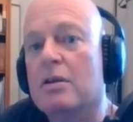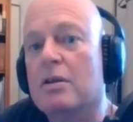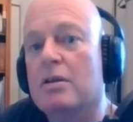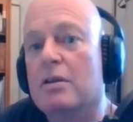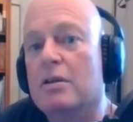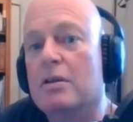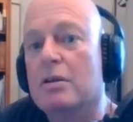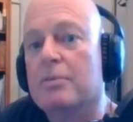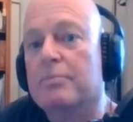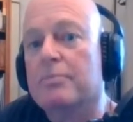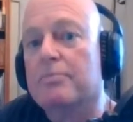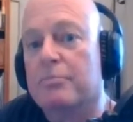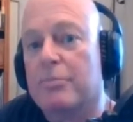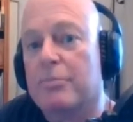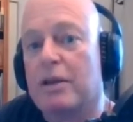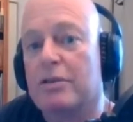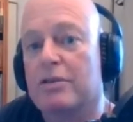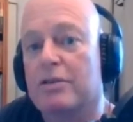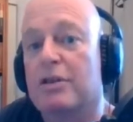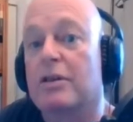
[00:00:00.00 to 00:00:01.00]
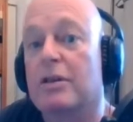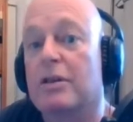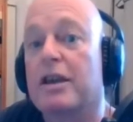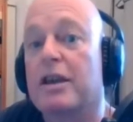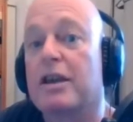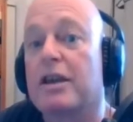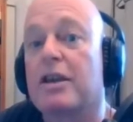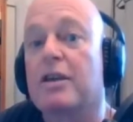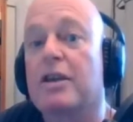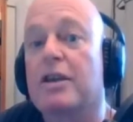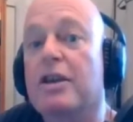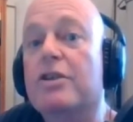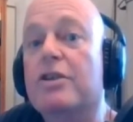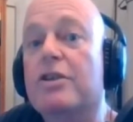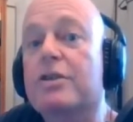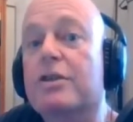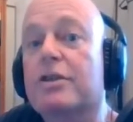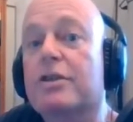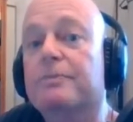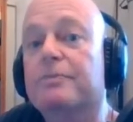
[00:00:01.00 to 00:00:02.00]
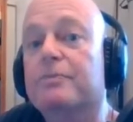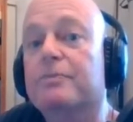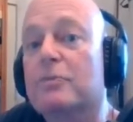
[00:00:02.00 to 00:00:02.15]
but lacking in energy.